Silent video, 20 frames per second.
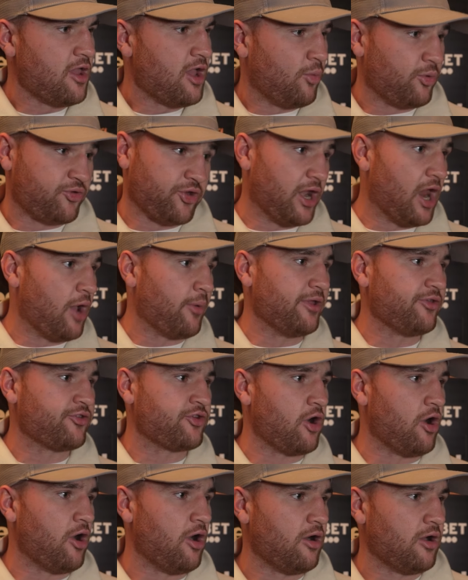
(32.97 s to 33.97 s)
which I know he's
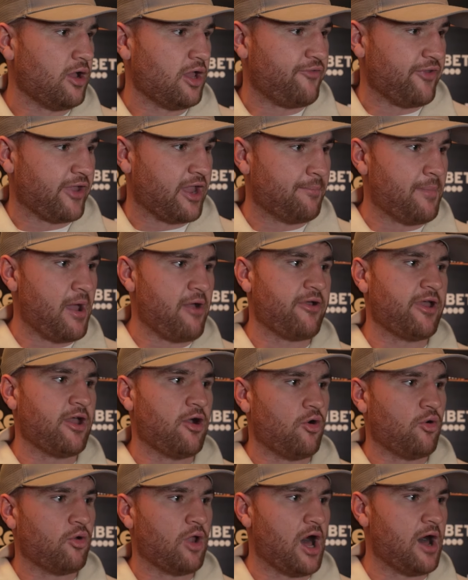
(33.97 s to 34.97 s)
got, if he can marry it all